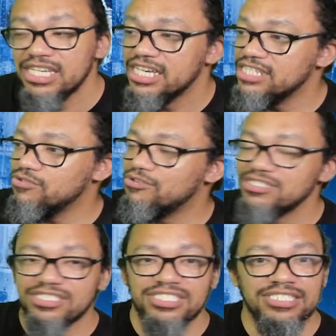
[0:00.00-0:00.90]
in
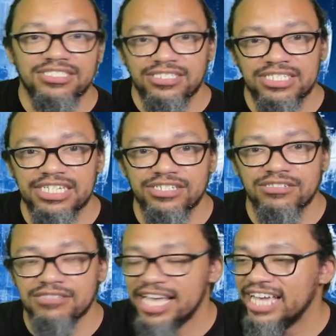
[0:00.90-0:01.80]
order to
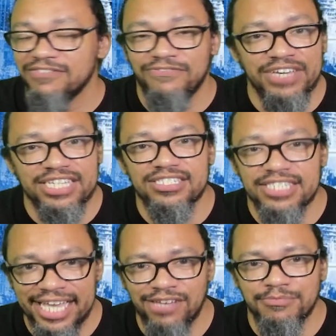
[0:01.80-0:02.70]
seal and fix his
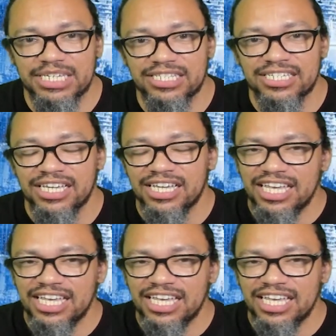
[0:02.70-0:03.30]
helmet